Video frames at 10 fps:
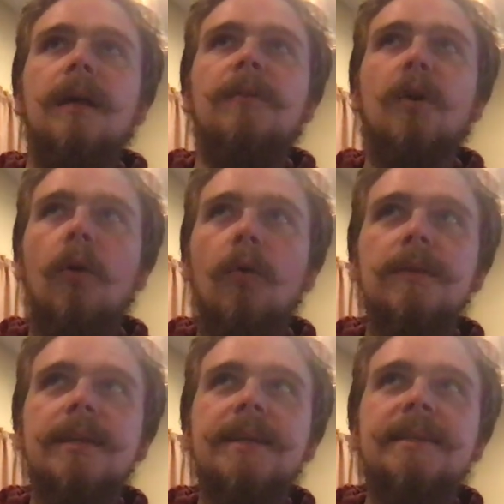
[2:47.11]
The
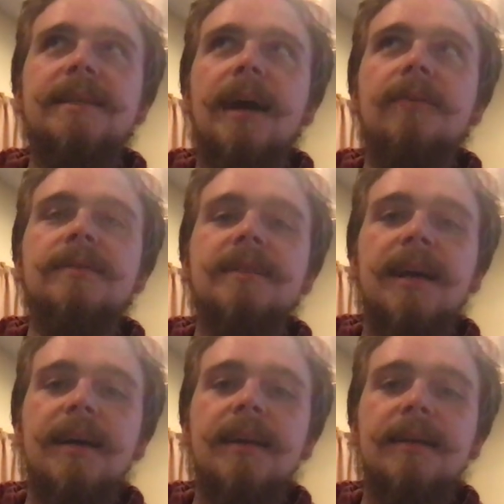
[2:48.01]
only
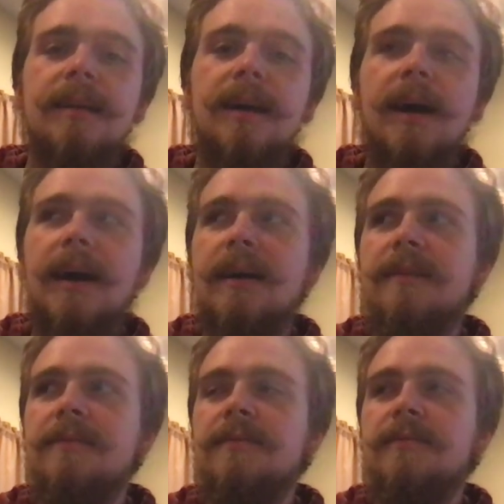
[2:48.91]
downside that
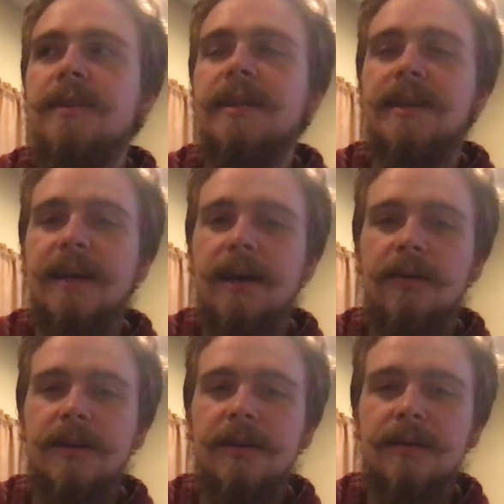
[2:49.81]
I've really
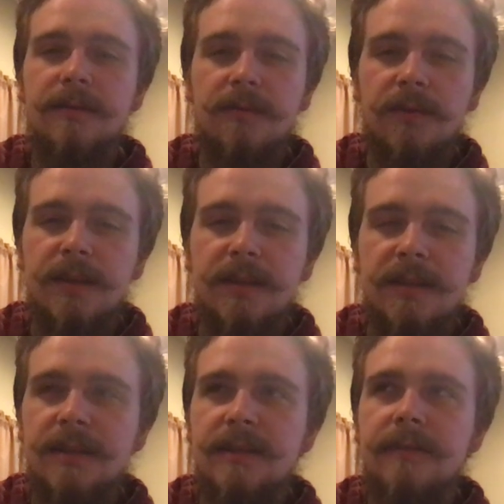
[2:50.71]
encountered,
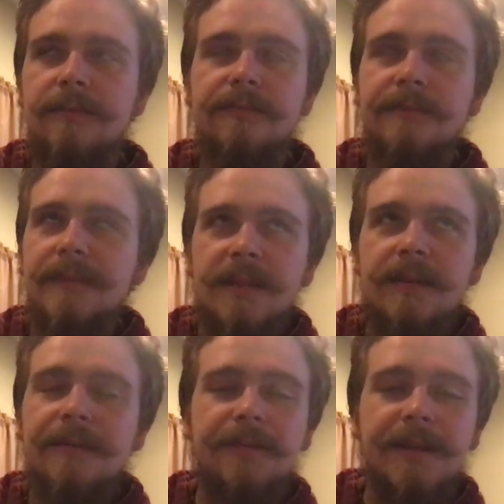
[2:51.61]
which
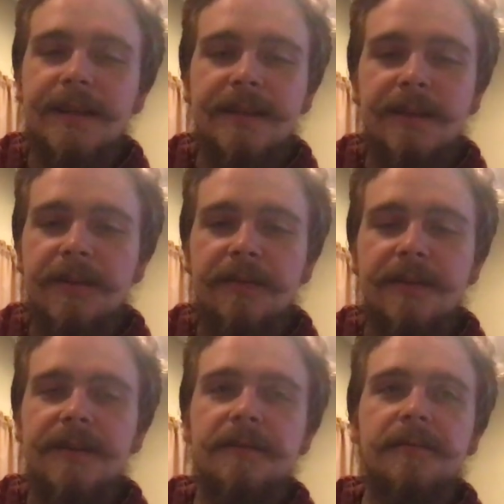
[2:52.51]
really isn't that big of a
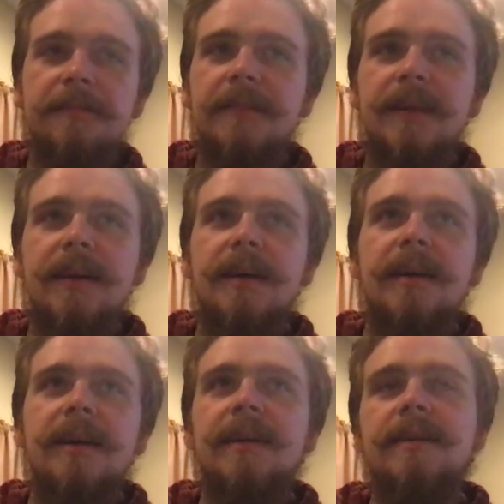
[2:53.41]
deal,
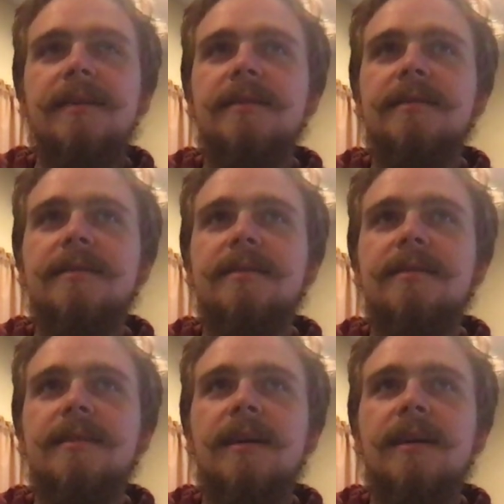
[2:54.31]
is